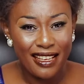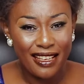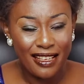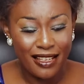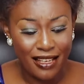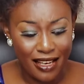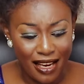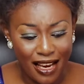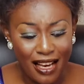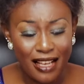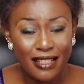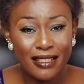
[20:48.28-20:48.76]

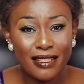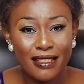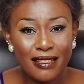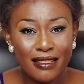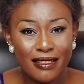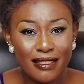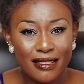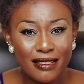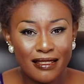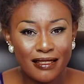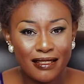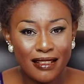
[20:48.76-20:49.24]

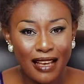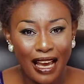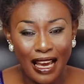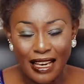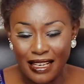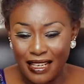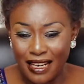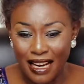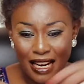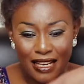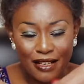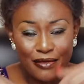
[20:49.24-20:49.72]
Yes,
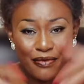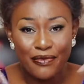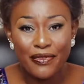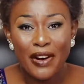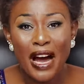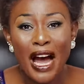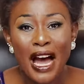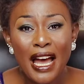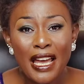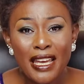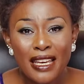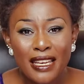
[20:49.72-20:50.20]
I
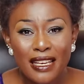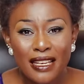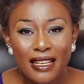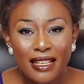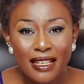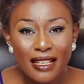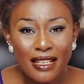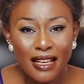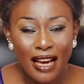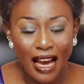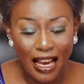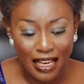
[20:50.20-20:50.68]
nullify.
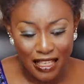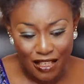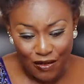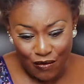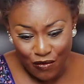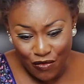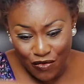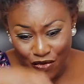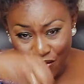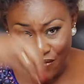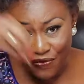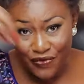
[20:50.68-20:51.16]
I
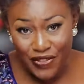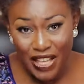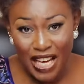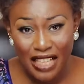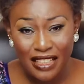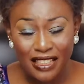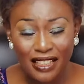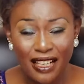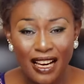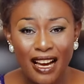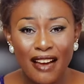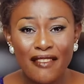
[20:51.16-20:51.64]
remove
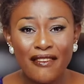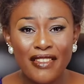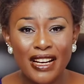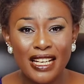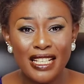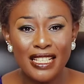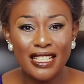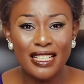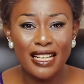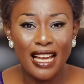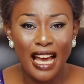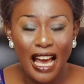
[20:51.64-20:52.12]
that
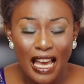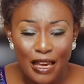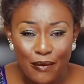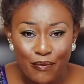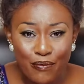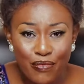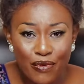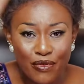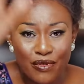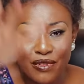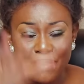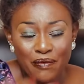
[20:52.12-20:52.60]
covering. I
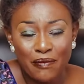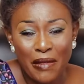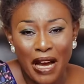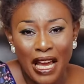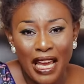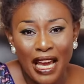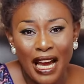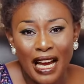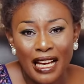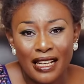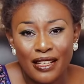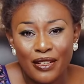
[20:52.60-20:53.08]
put
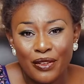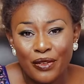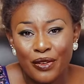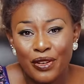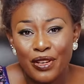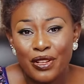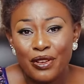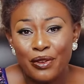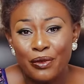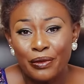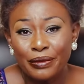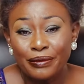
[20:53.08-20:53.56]
my hand
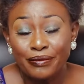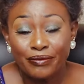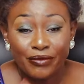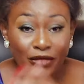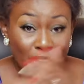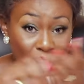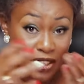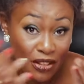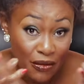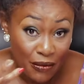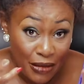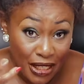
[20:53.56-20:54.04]
on you.
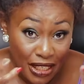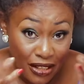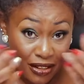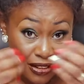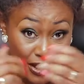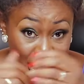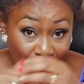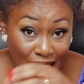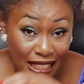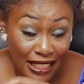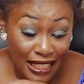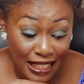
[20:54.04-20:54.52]
You may
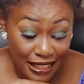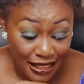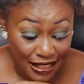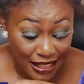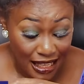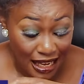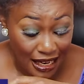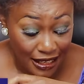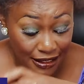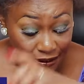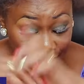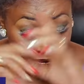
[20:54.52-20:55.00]
not
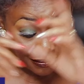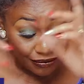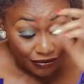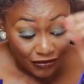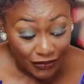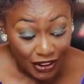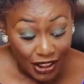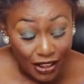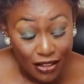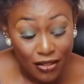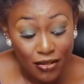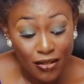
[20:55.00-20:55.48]
understand.
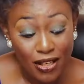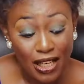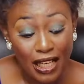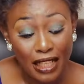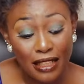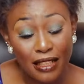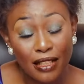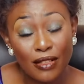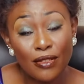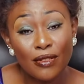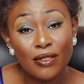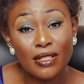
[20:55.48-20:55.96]
Look
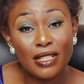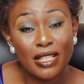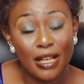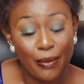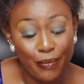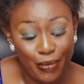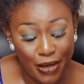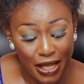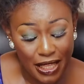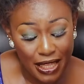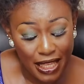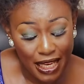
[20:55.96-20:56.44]
at Luke
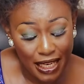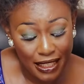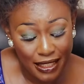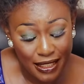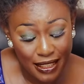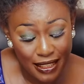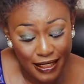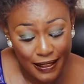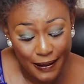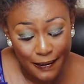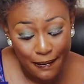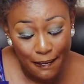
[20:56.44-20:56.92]
chapter
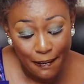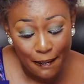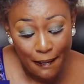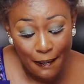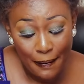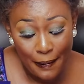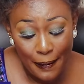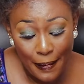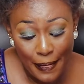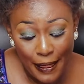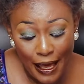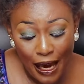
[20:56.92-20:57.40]
13.
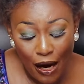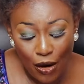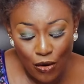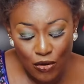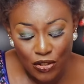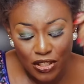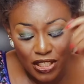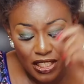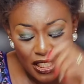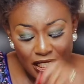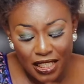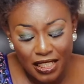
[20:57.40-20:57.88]

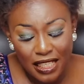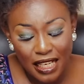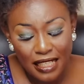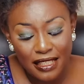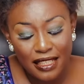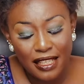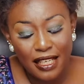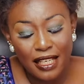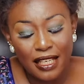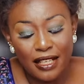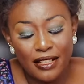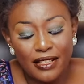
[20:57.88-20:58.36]
How
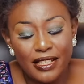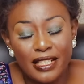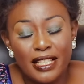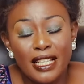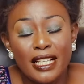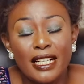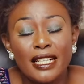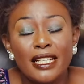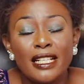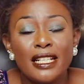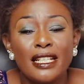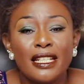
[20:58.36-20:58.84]
Jesus healed
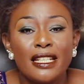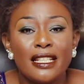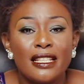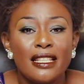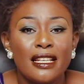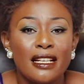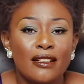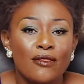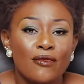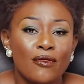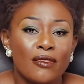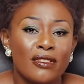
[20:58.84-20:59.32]
the lady
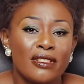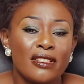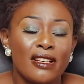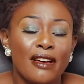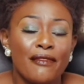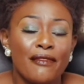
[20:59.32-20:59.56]
that was